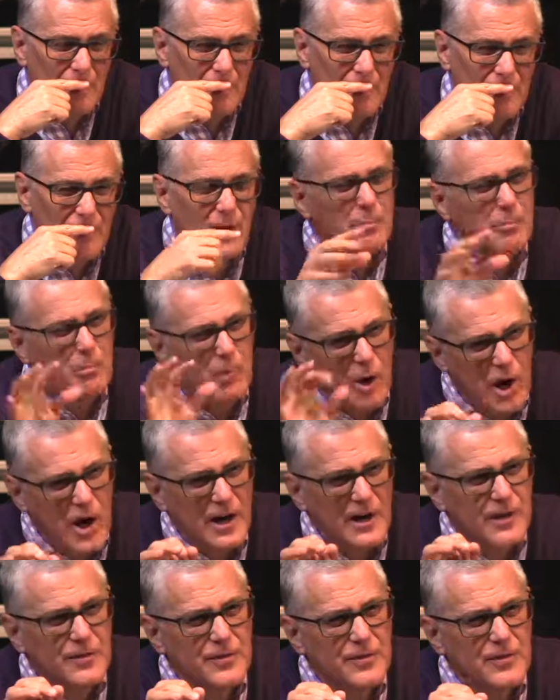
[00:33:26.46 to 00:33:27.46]
that
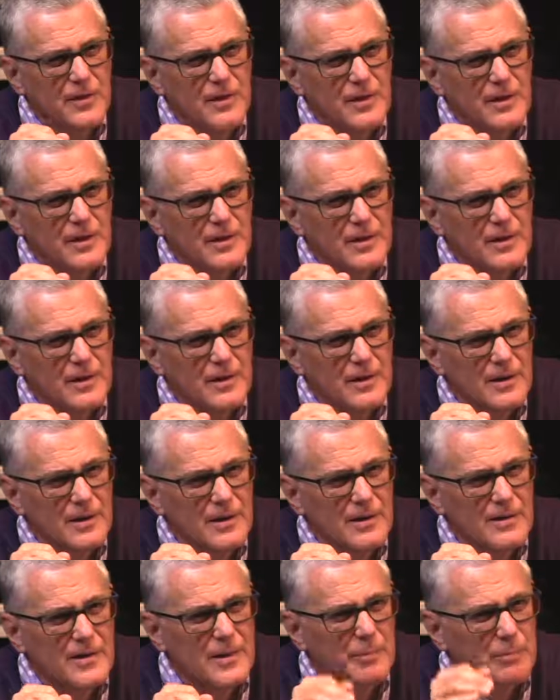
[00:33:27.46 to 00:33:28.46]
mock
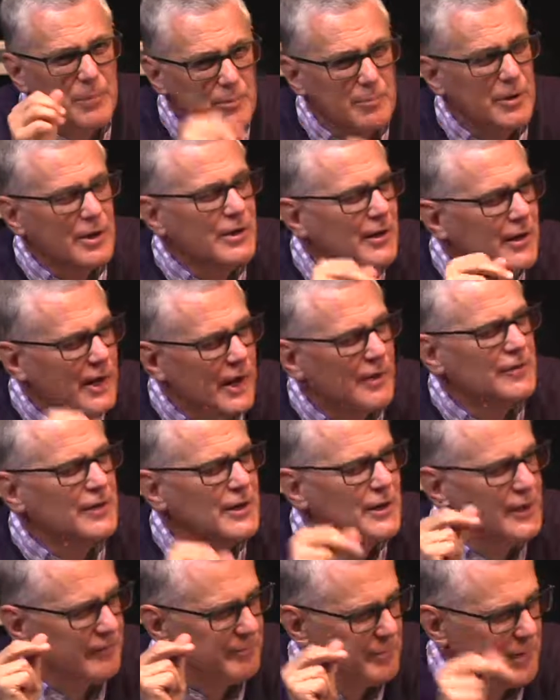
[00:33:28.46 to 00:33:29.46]
the biblical
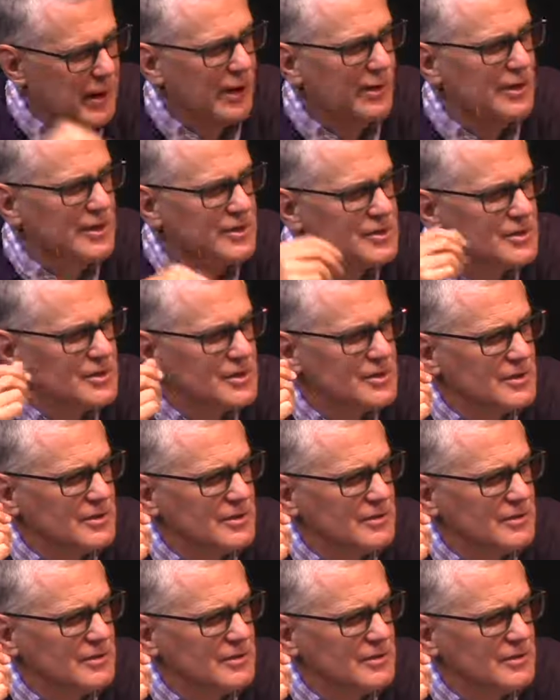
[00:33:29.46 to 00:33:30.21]
covenant of marriage.